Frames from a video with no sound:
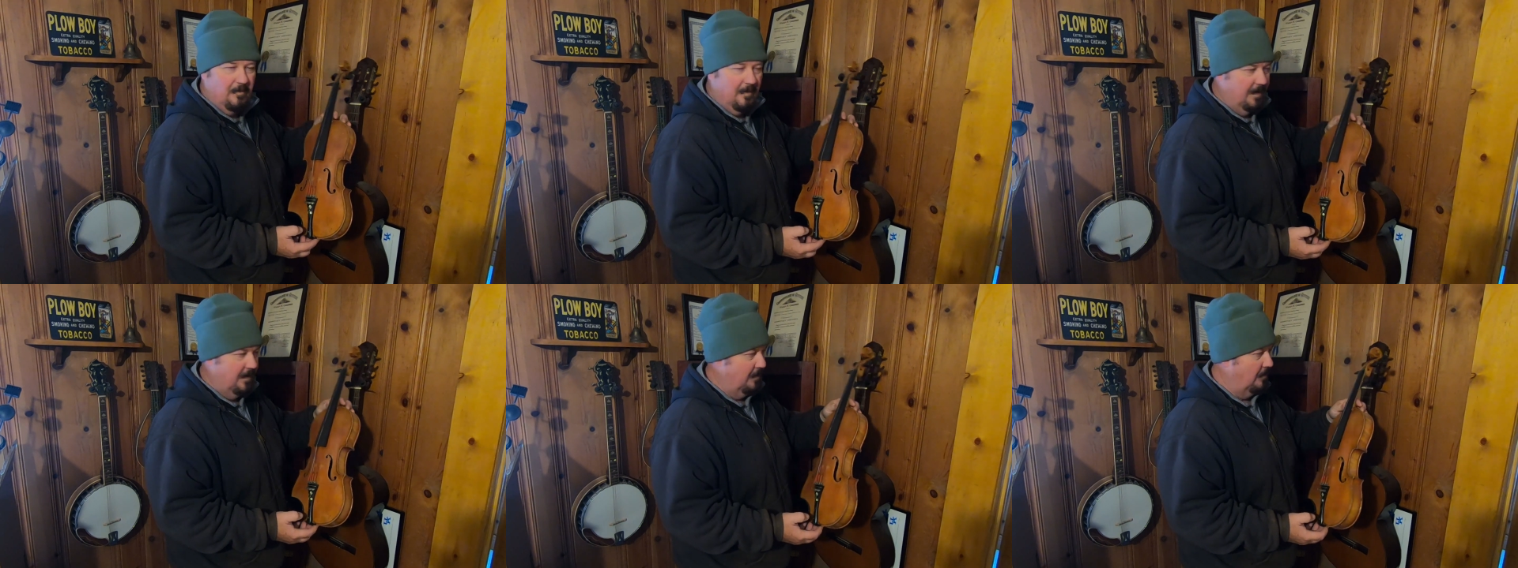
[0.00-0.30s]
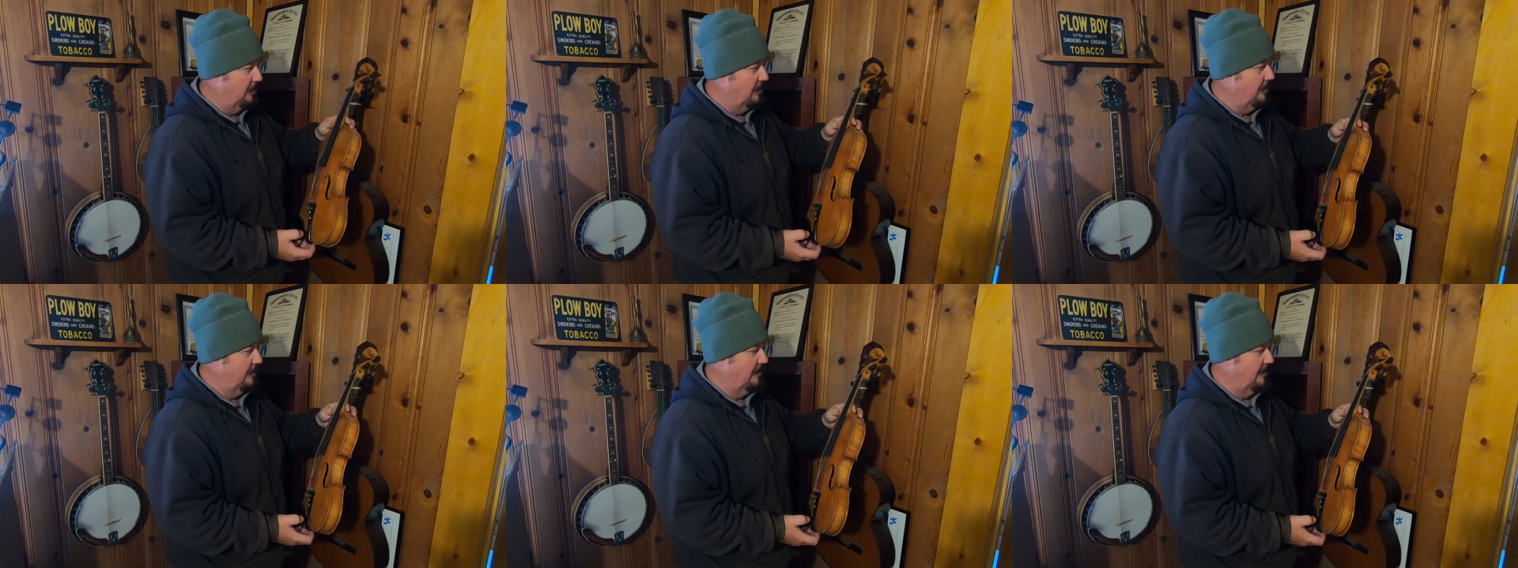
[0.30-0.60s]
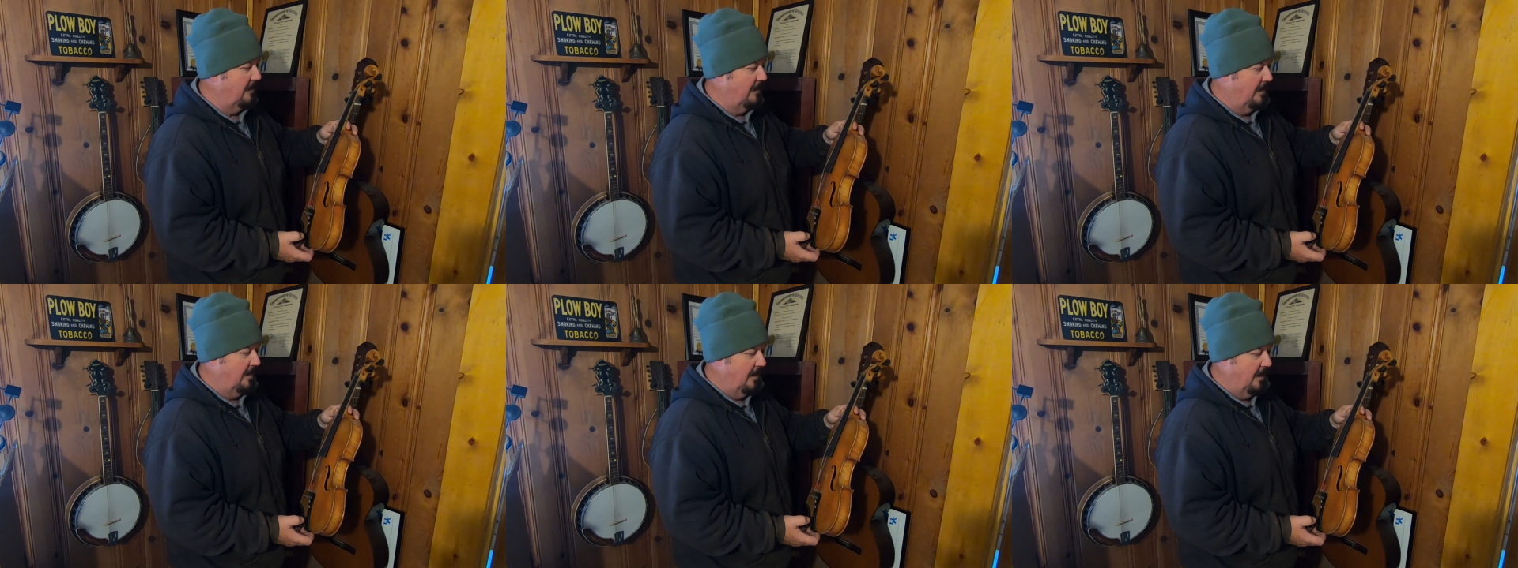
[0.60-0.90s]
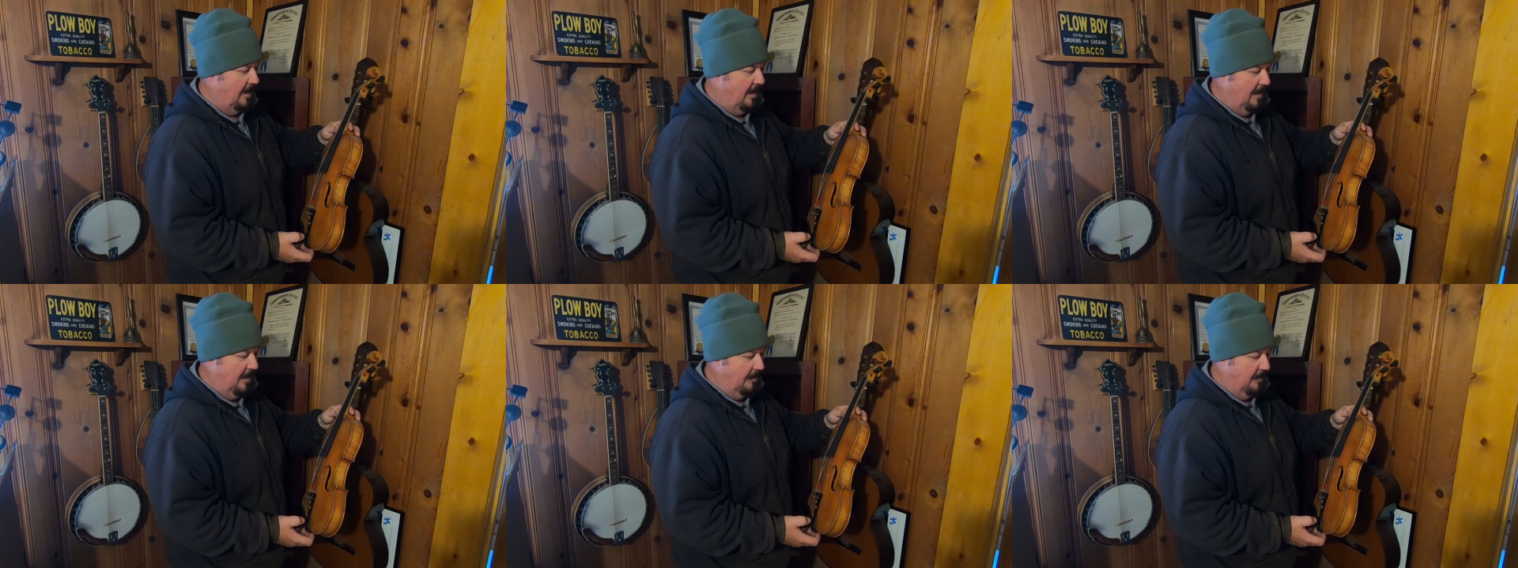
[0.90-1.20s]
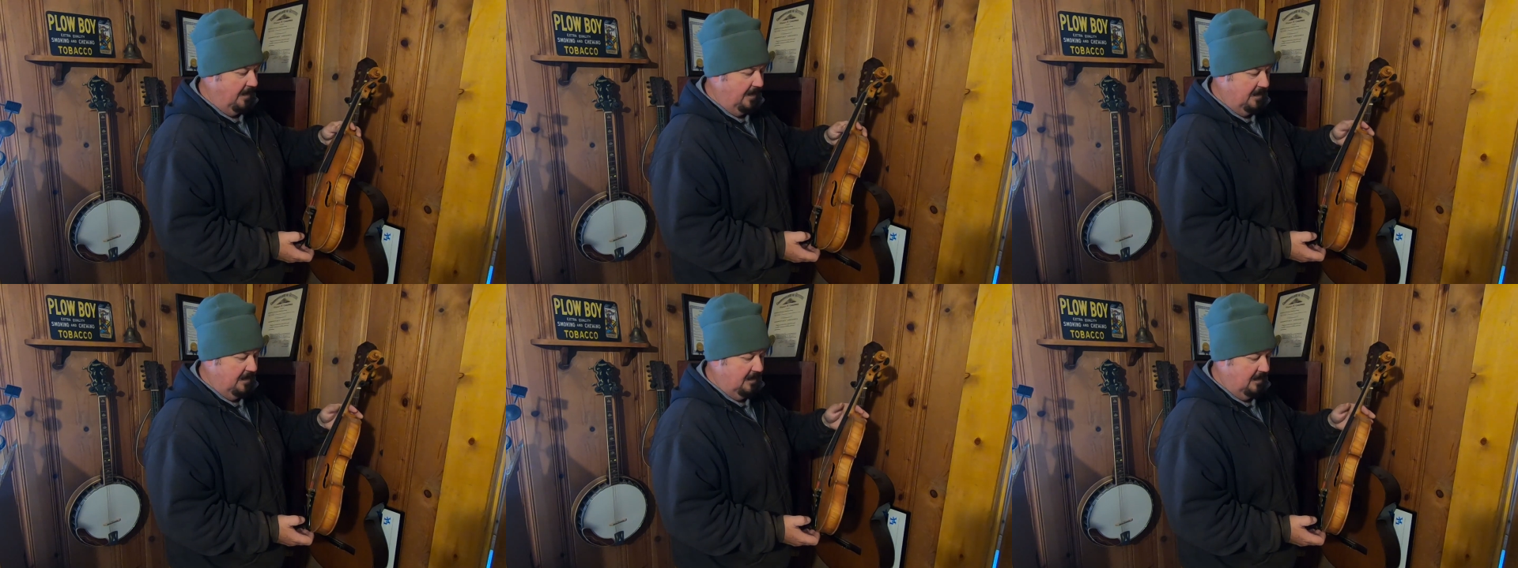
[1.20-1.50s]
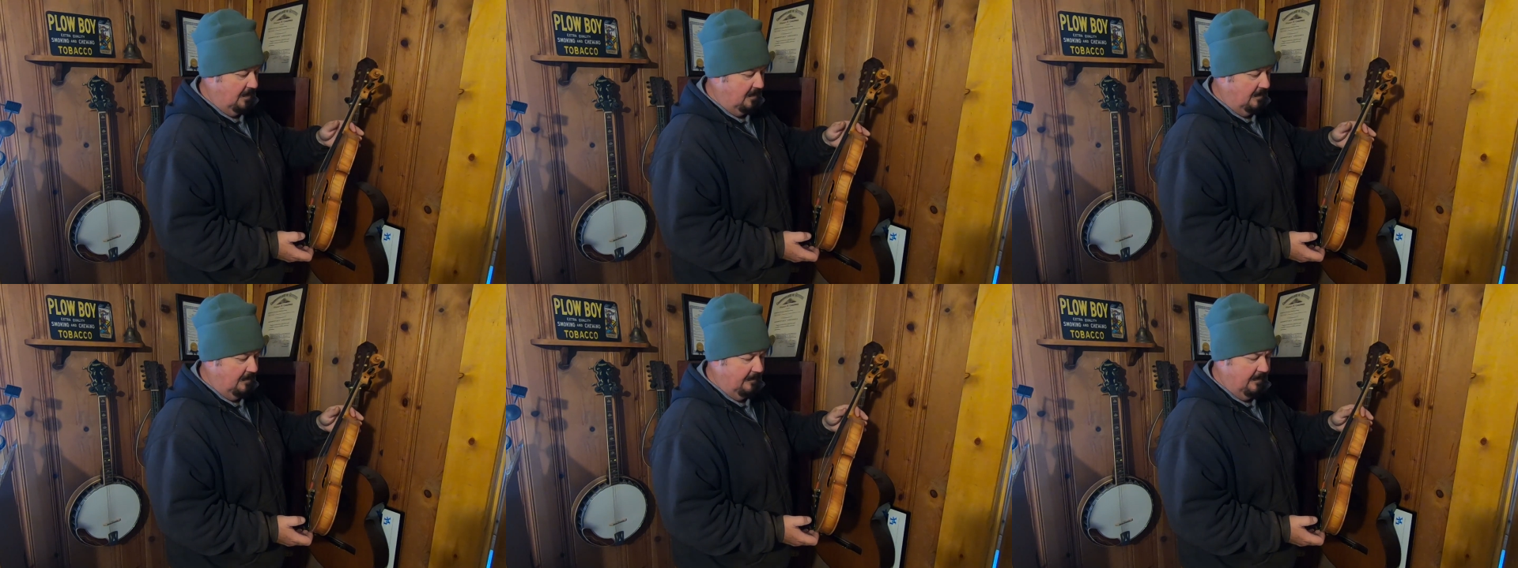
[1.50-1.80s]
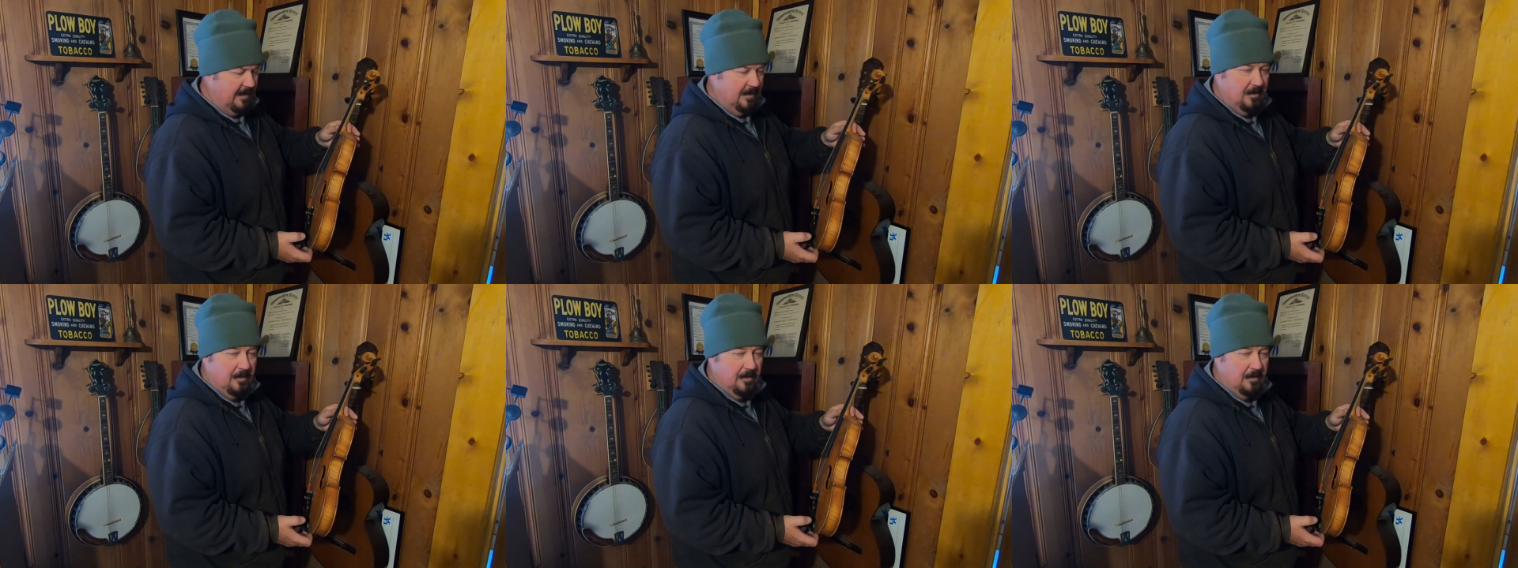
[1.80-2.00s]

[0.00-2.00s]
fiddle, but it's a.